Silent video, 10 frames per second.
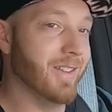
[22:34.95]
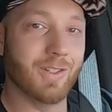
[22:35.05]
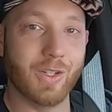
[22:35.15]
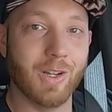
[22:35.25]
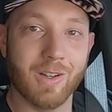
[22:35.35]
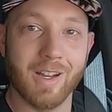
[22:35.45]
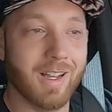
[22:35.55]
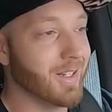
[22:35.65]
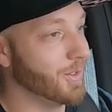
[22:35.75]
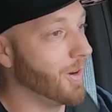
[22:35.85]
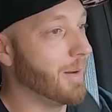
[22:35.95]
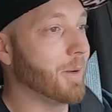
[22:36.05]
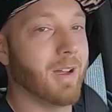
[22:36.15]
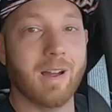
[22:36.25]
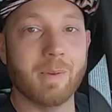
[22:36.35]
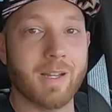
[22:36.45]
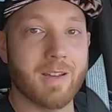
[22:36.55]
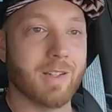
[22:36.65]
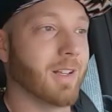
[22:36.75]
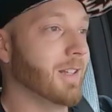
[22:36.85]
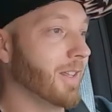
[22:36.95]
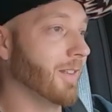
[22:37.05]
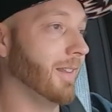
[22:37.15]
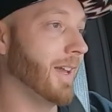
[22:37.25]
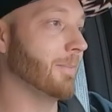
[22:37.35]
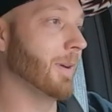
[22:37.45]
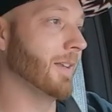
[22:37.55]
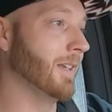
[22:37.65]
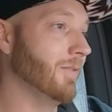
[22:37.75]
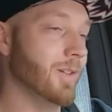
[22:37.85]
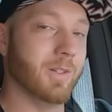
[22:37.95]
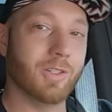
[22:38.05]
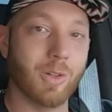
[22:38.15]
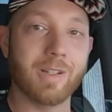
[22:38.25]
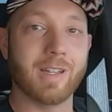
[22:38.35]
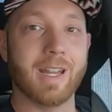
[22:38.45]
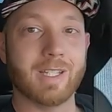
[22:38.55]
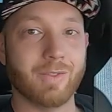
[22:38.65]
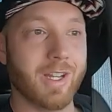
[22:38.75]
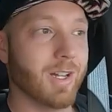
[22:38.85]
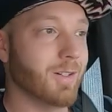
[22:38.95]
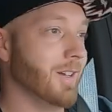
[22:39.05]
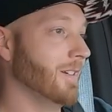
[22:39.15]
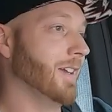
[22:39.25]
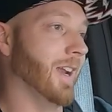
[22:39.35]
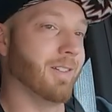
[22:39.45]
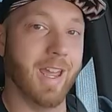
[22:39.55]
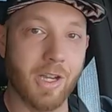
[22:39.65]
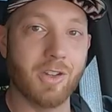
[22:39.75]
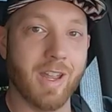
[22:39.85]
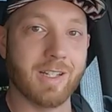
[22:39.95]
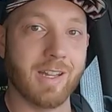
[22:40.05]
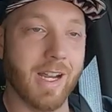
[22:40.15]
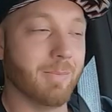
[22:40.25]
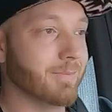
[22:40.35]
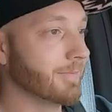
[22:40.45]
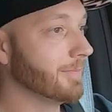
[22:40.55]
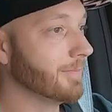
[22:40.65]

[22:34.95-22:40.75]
of this year. Drop a comment, click the like button if you enjoyed today's video, and I'll catch you next time.